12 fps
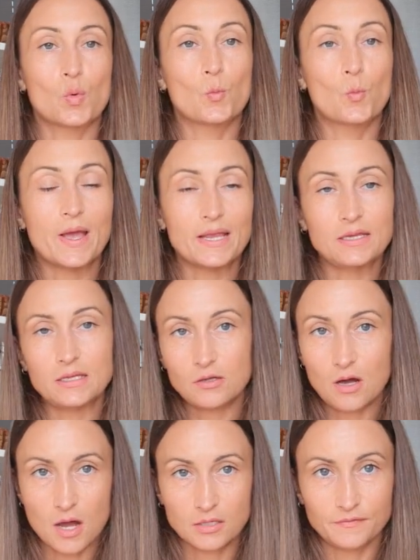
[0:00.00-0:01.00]
When in
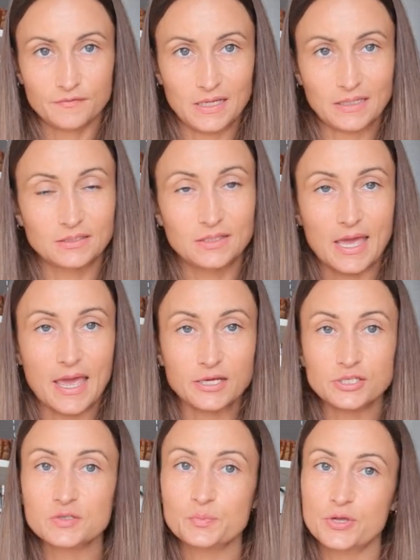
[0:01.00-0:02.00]
conflict, the
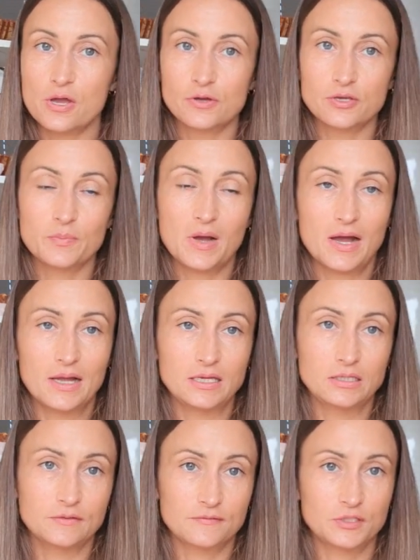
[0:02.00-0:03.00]
anxious preoccupied
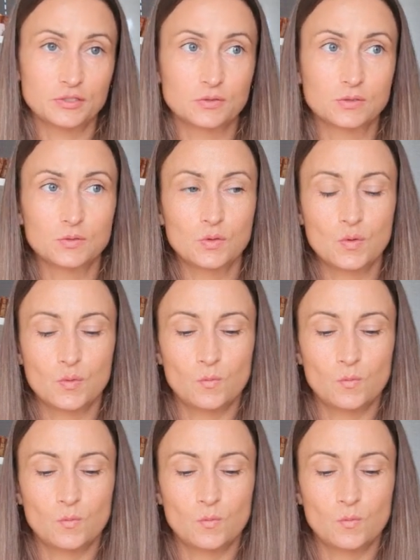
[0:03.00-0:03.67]
individual